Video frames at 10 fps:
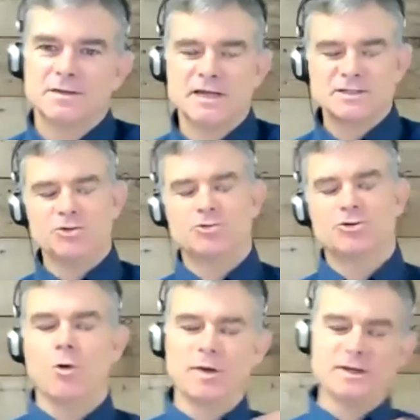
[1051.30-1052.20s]
Yeah, so you
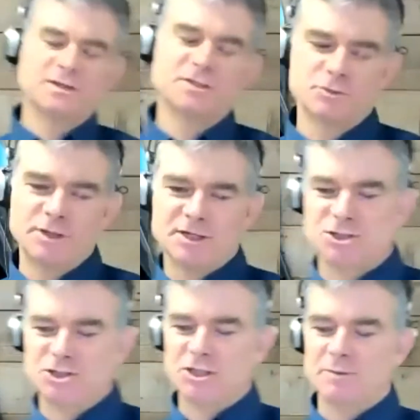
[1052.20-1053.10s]
go into this
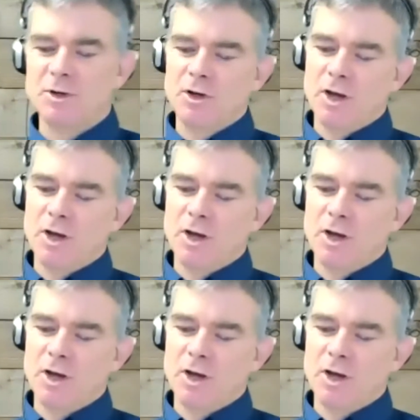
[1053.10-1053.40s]
relationship